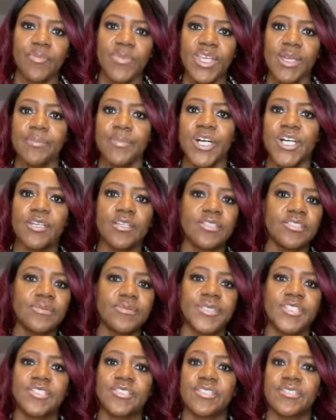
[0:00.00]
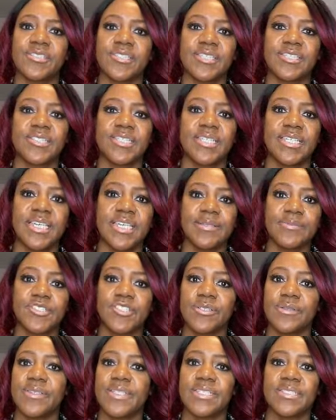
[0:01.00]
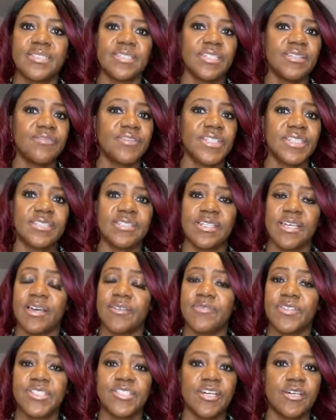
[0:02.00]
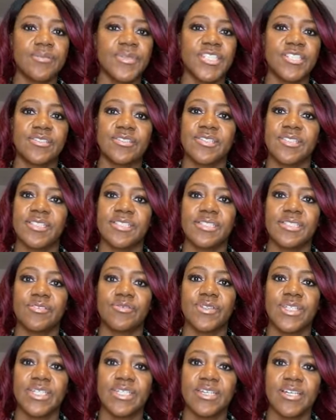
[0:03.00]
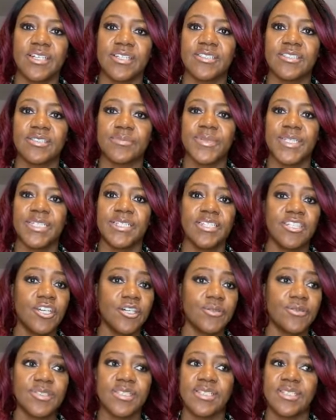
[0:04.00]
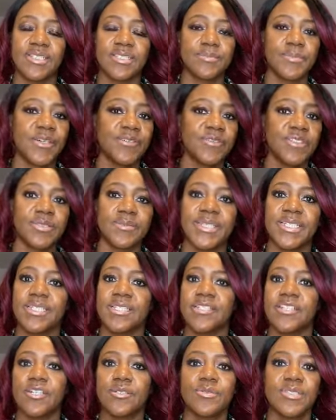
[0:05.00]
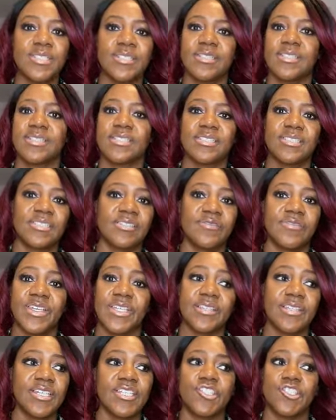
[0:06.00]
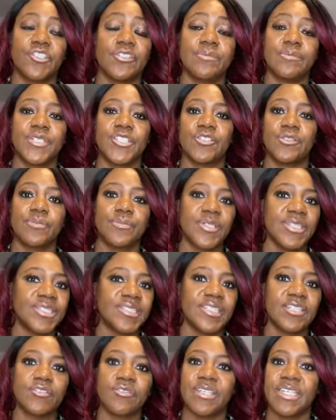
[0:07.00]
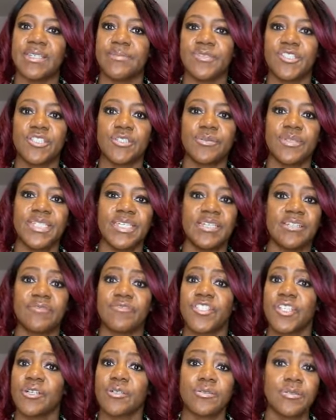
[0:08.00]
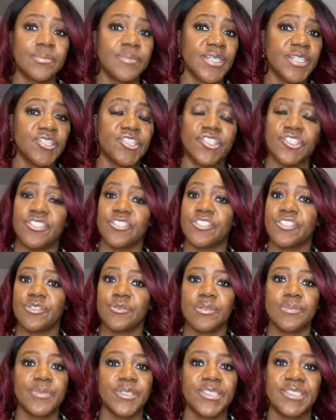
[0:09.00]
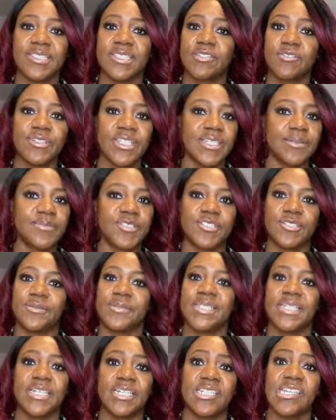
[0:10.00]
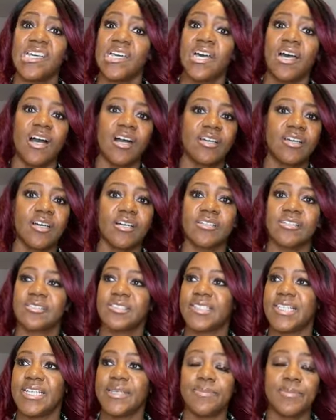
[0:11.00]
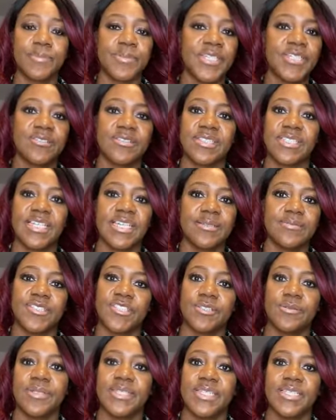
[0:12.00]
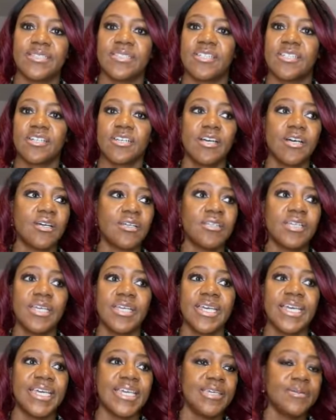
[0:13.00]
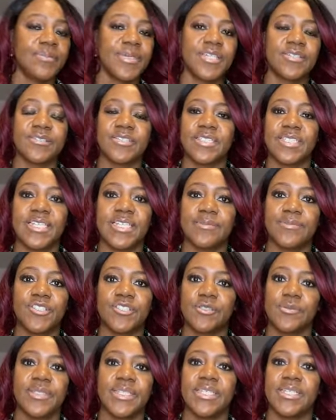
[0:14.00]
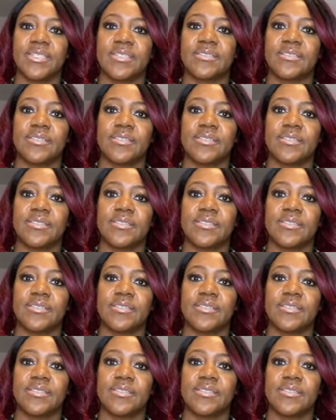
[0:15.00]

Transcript: My husband does this and he keeps doing this, and if he, every time he does this, it really hurts me, and he knows that this bothers me, and he knows that this is the thing that he shouldn't be doing, but he still keeps doing it, and I've told him that he shouldn't do it, but he still keeps doing it, and I can't sleep because he keeps doing this, and I can't eat because he keeps doing this,